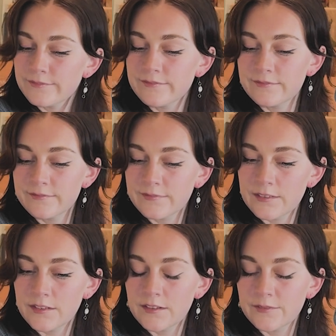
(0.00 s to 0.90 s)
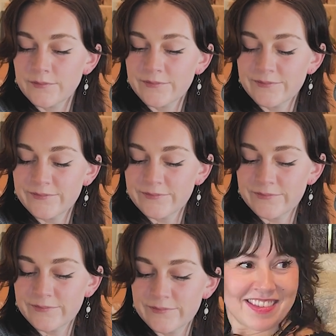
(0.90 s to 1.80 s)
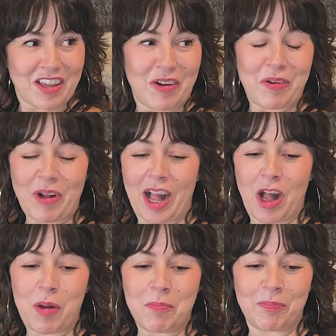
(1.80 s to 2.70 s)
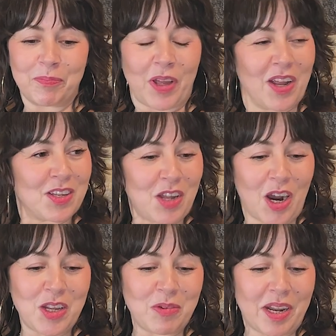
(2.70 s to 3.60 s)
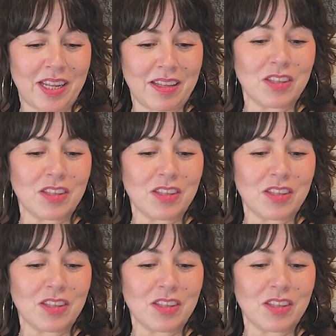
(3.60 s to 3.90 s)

Wow. Yes. So, are you ready?